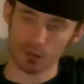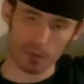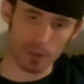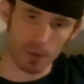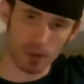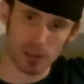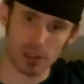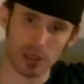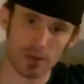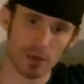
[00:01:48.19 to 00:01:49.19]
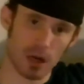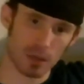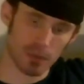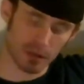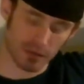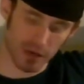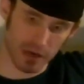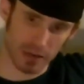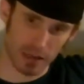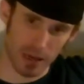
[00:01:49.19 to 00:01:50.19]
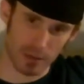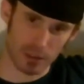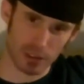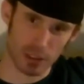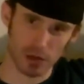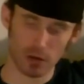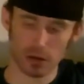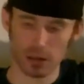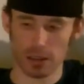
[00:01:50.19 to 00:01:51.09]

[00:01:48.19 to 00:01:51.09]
for me personally, I'm not a big fan of the cappuccino.